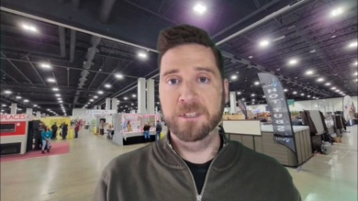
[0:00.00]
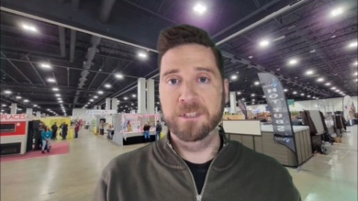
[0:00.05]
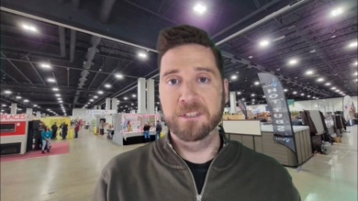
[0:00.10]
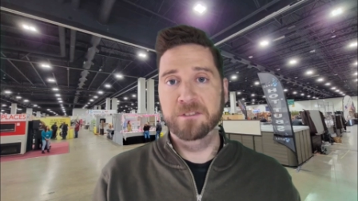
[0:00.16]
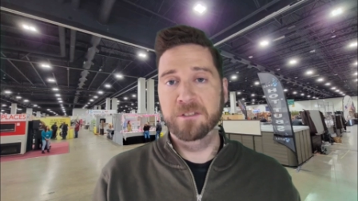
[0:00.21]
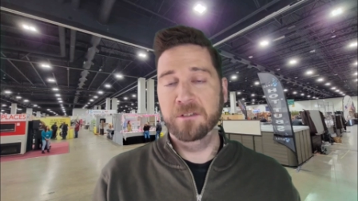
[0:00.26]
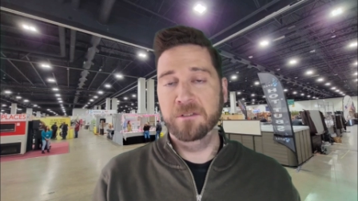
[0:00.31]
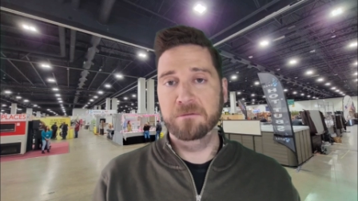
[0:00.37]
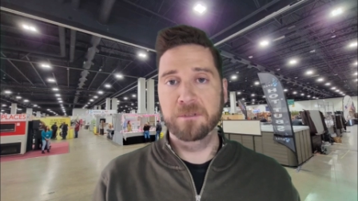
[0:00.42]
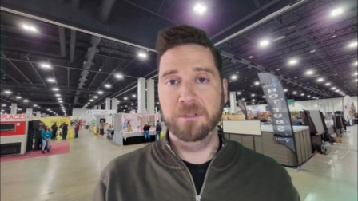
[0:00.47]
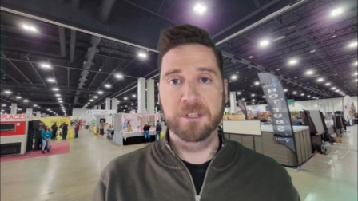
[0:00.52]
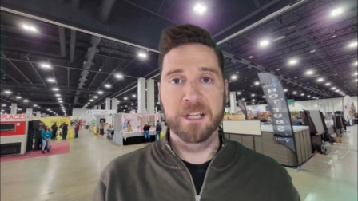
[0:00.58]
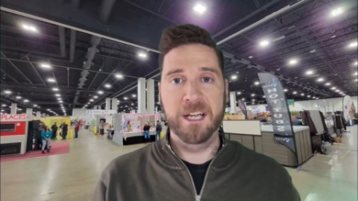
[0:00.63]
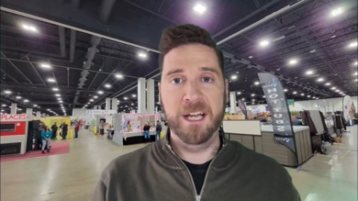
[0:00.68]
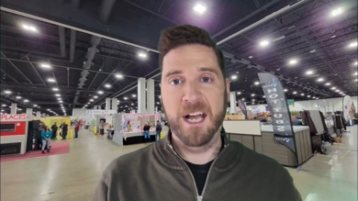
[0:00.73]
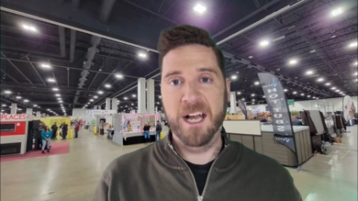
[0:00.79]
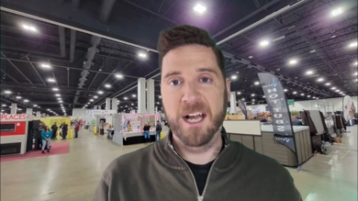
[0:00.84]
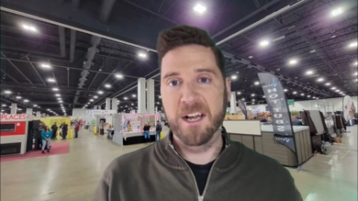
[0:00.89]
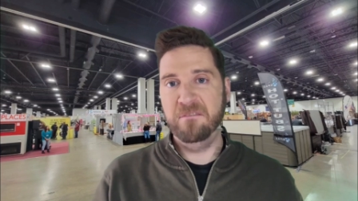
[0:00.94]
and you don't really
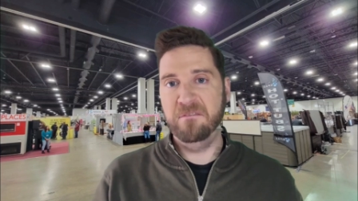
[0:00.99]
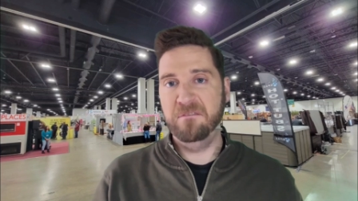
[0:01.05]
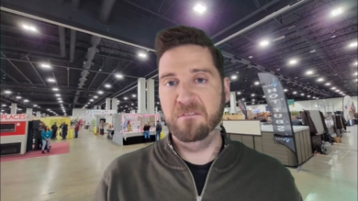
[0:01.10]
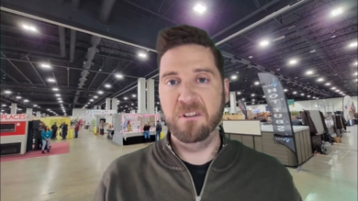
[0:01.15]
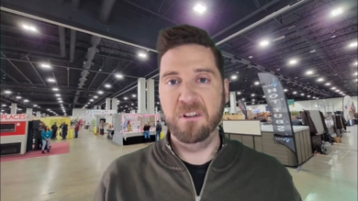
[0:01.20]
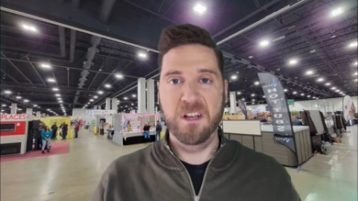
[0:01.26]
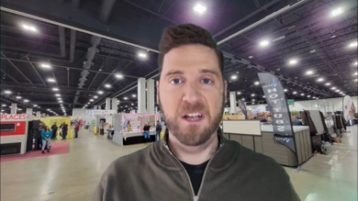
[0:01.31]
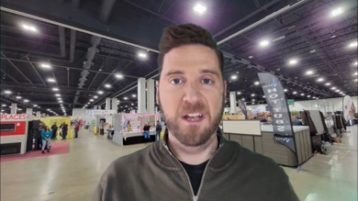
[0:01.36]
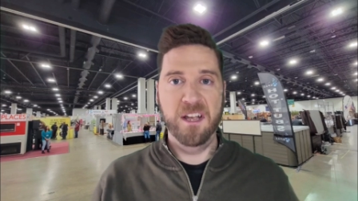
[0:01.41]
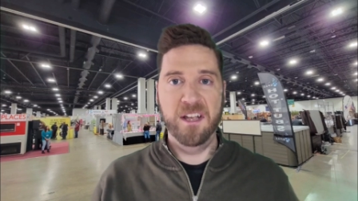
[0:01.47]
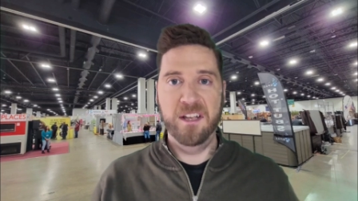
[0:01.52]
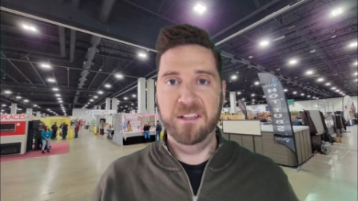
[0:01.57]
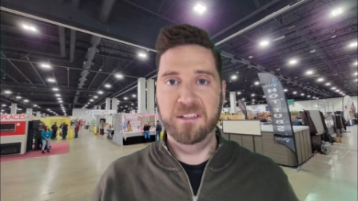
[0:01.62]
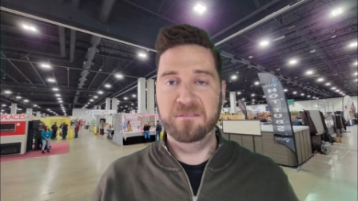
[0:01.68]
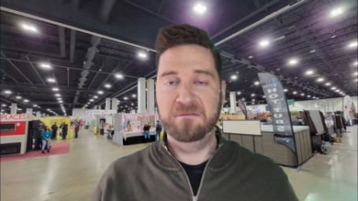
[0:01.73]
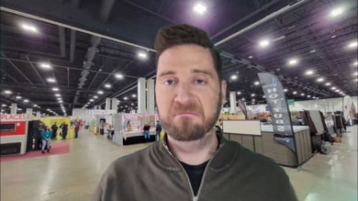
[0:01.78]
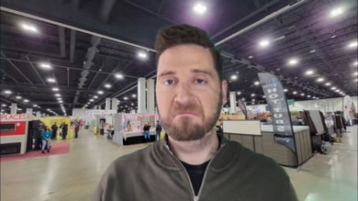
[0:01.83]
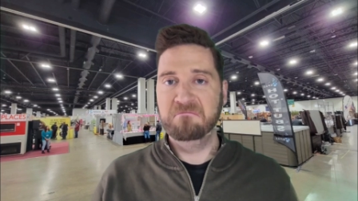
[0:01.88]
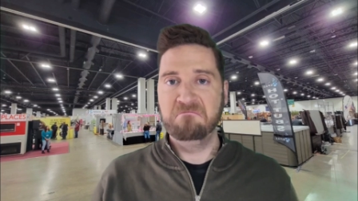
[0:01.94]
have
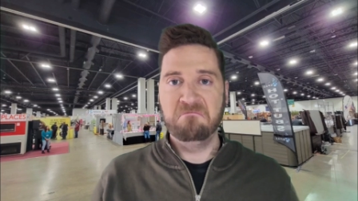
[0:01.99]
a